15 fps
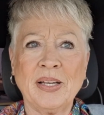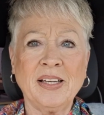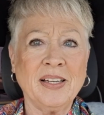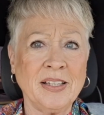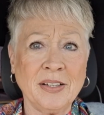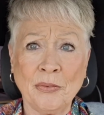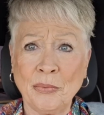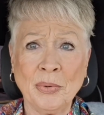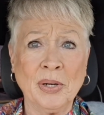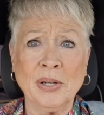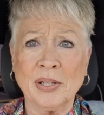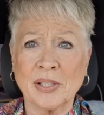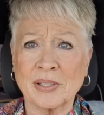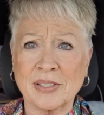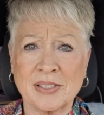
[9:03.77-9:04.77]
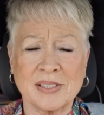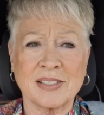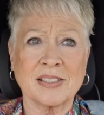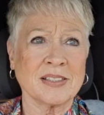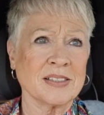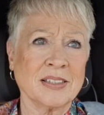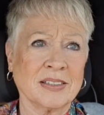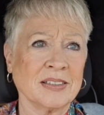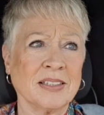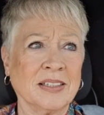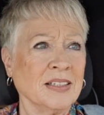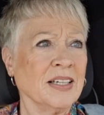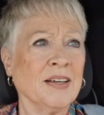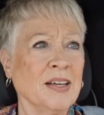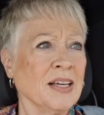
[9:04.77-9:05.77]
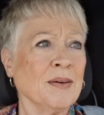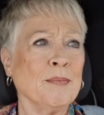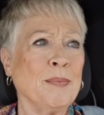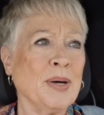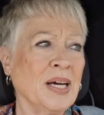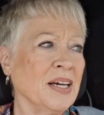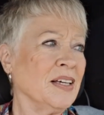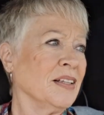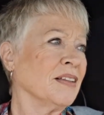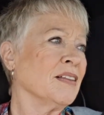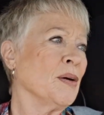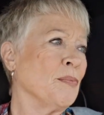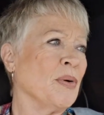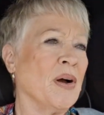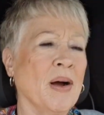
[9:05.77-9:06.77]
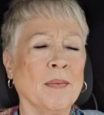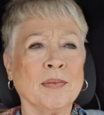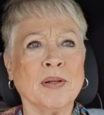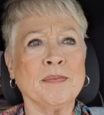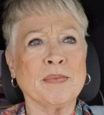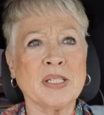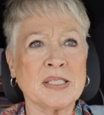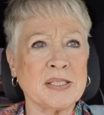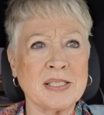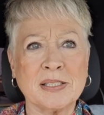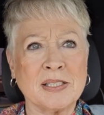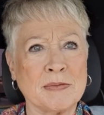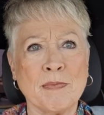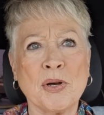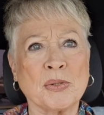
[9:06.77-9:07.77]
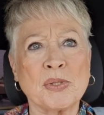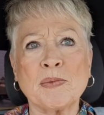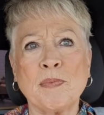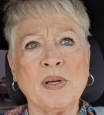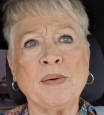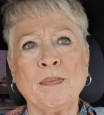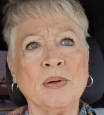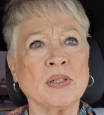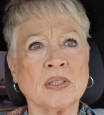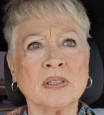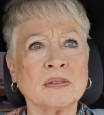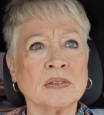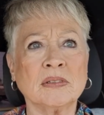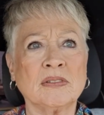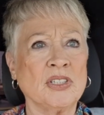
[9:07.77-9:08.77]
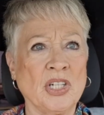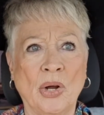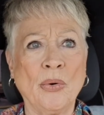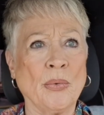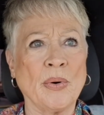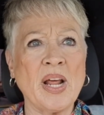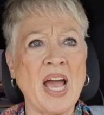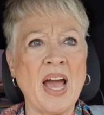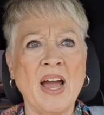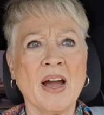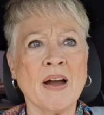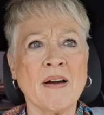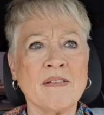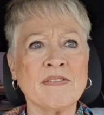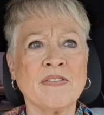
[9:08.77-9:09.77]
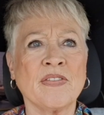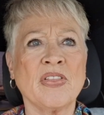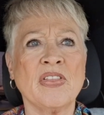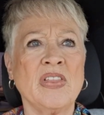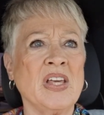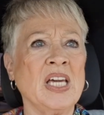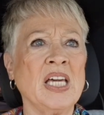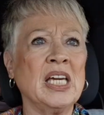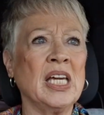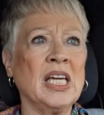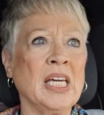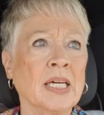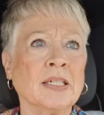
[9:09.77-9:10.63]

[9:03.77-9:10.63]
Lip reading: it works. But the problem is most people don't have the